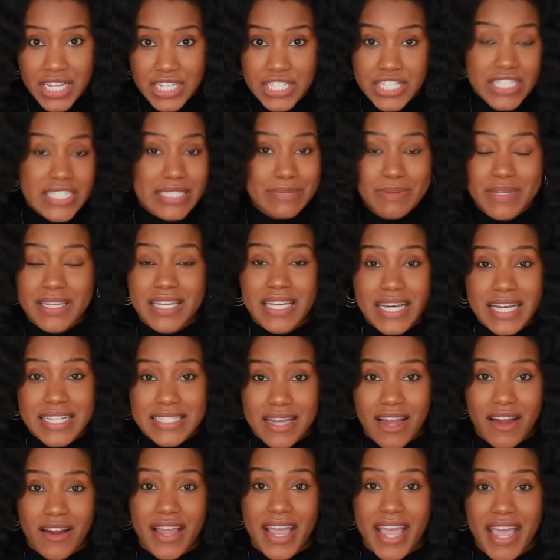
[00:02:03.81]
just because
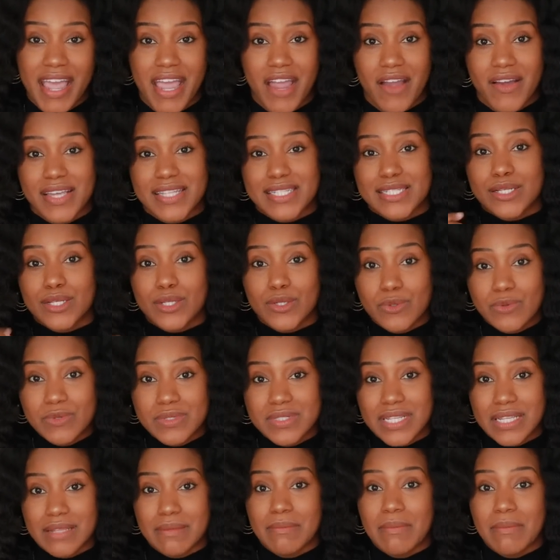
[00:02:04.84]
our hair is losing